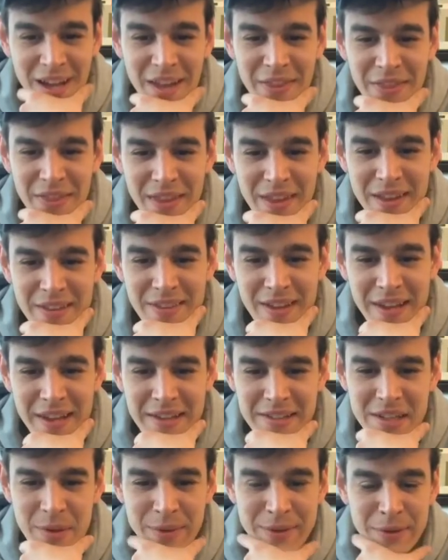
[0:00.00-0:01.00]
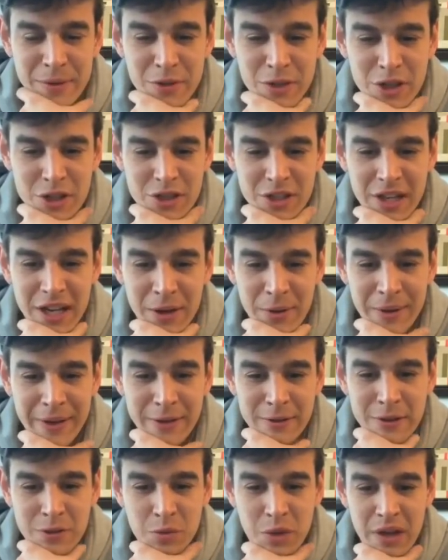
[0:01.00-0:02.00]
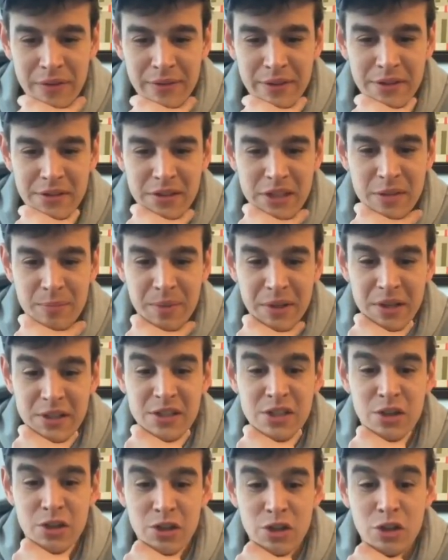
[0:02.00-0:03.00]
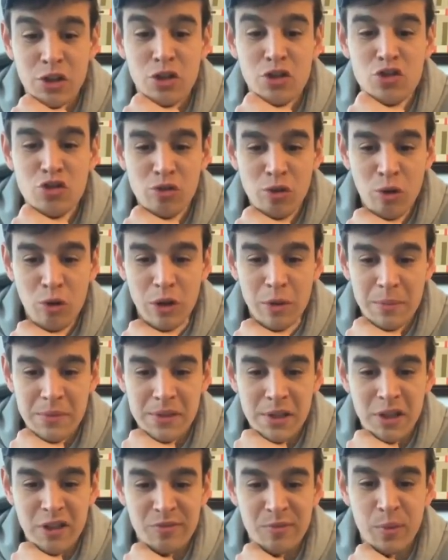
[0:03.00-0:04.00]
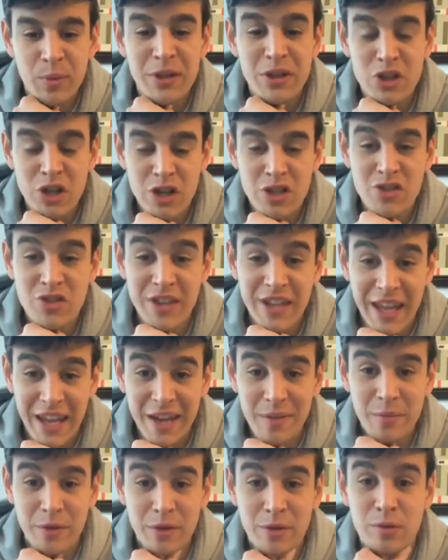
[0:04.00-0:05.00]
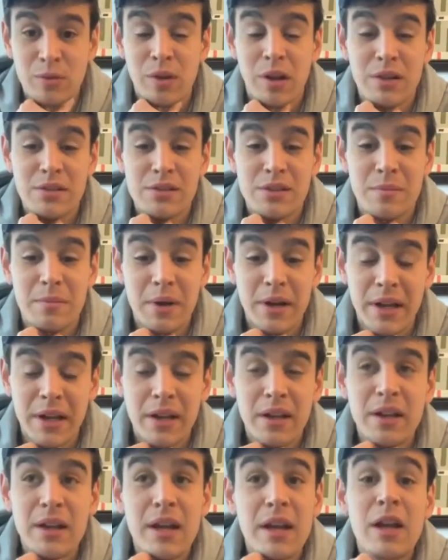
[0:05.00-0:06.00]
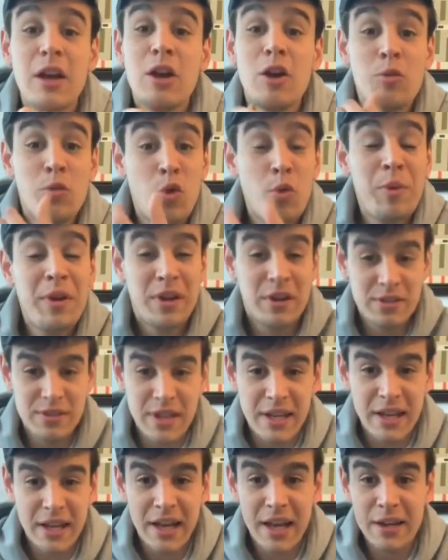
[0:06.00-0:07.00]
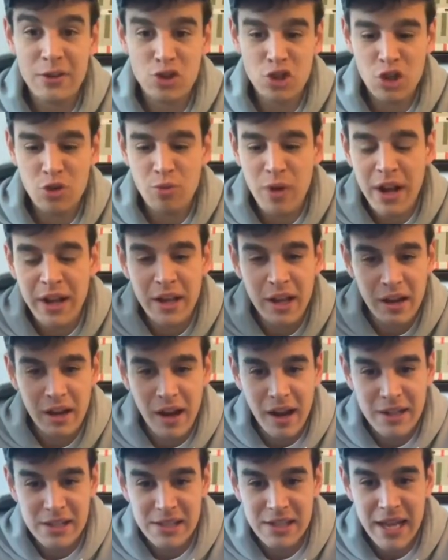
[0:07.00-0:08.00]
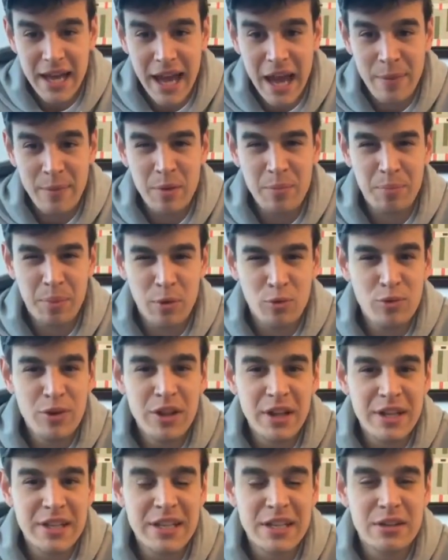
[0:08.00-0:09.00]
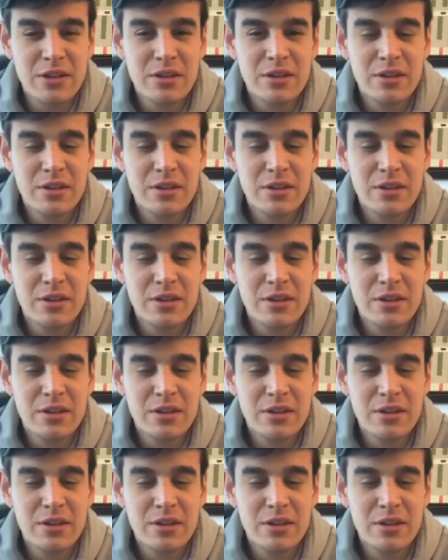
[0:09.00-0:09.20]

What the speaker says: It's like you said, we don't judge the guy who killed his wife in his sleep because he couldn't control himself, but we judge the gambler who lost the money. Well, because then again, she recognized the habit, but really didn't